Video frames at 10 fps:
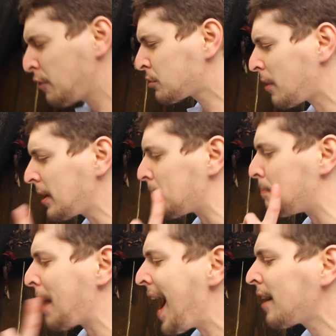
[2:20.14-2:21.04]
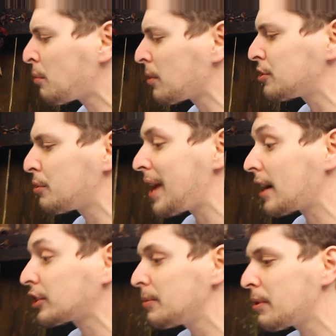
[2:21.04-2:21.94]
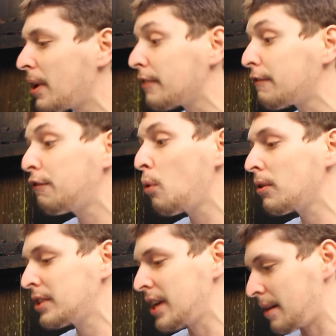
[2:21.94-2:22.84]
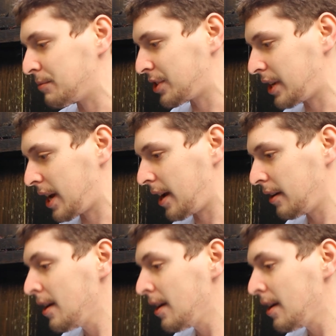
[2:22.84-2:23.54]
it was running backwards, it would actually be right four times a day.